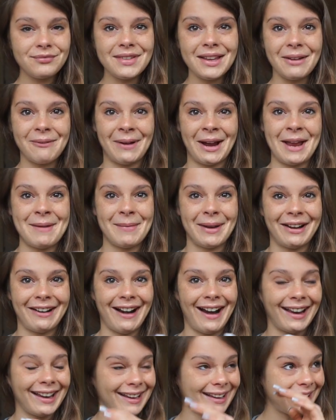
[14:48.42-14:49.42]
Why am I
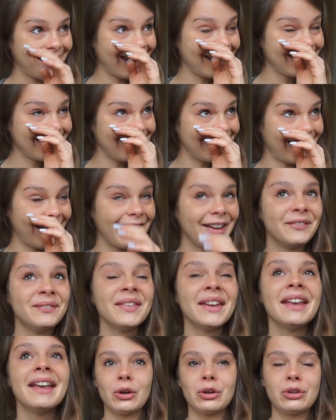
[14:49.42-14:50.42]
crying again? Okay.
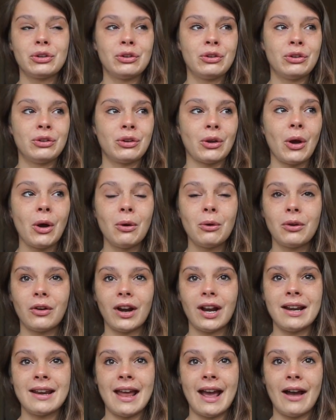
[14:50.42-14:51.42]
You look so
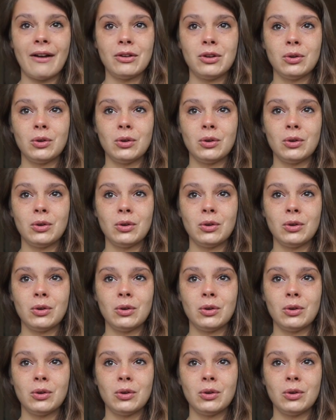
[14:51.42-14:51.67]
great now.